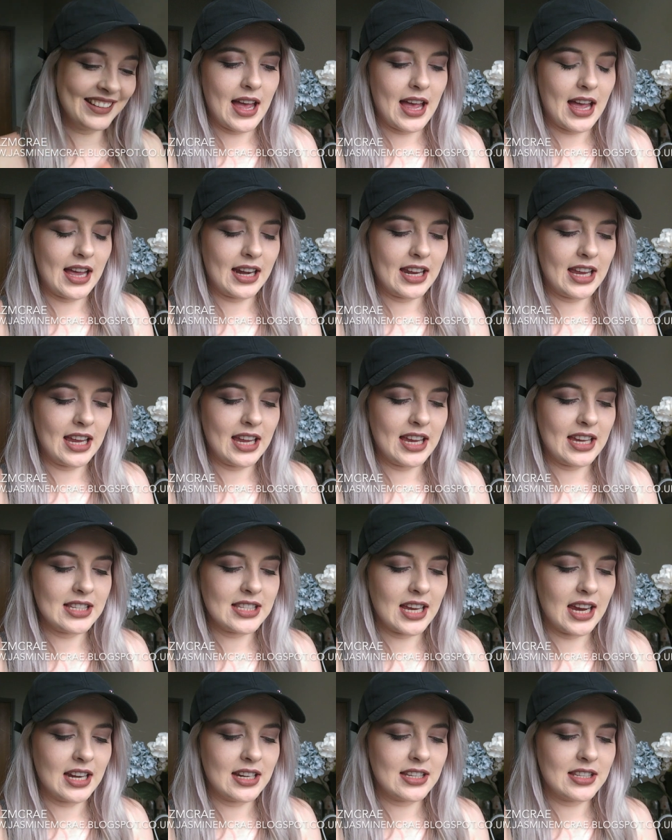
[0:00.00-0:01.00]
And it
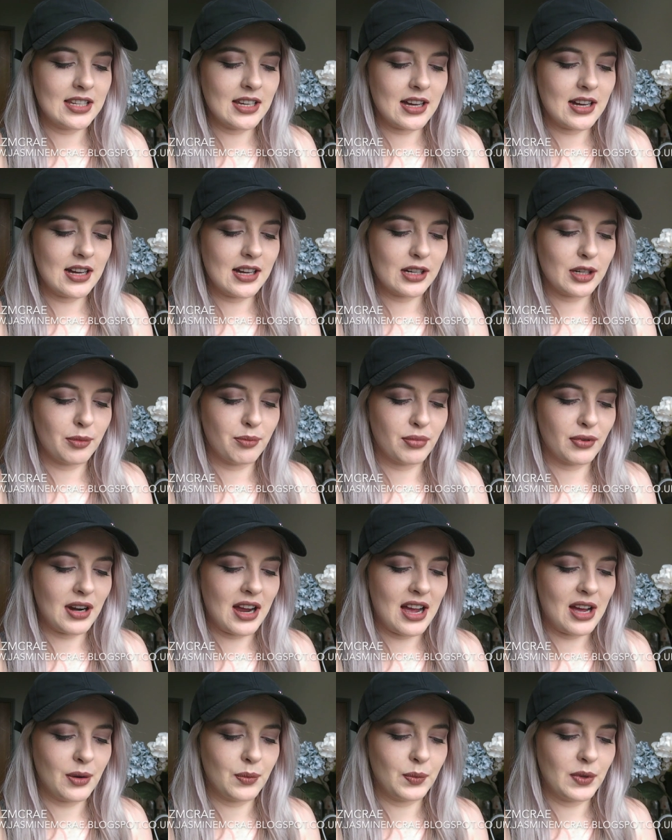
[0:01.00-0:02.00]
is a dark
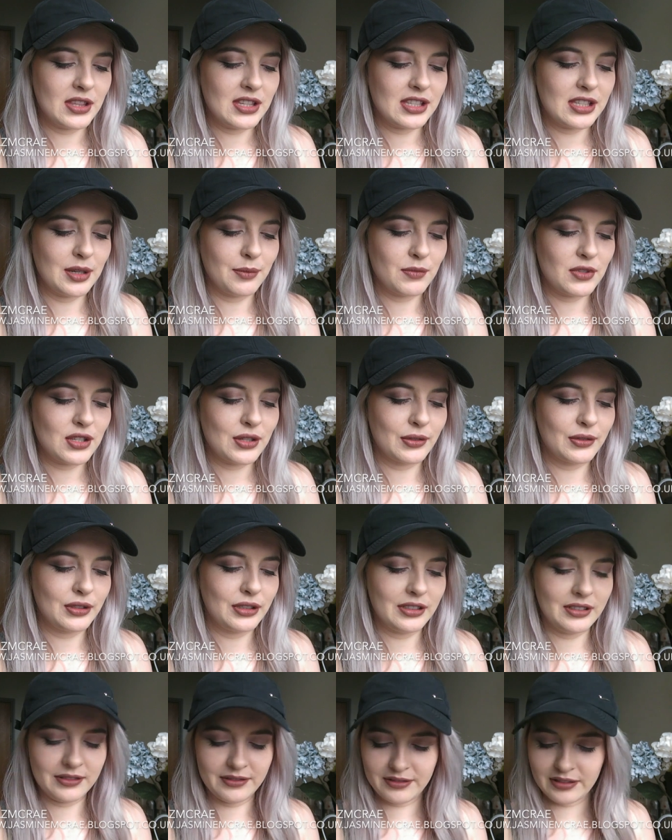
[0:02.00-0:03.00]
brown with some sort
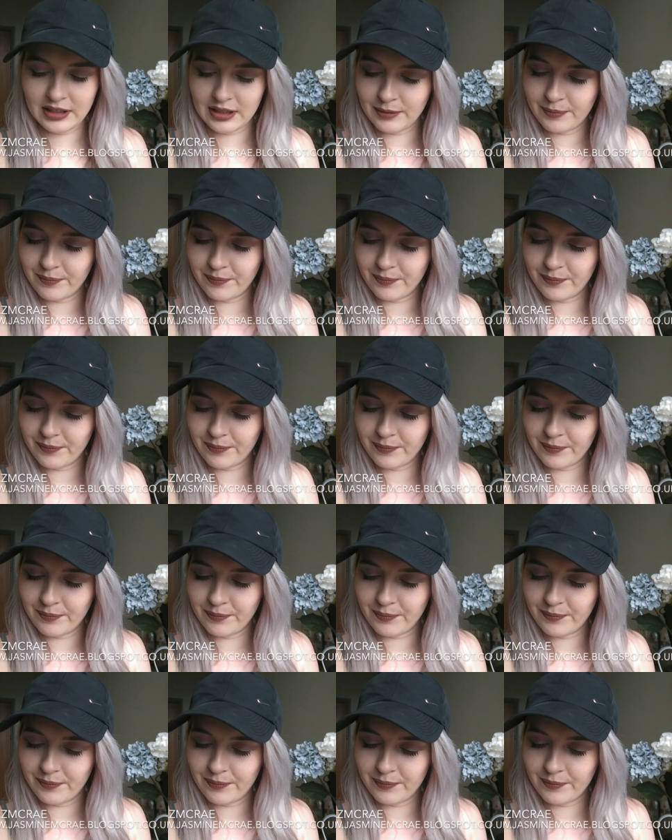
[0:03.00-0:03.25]
of,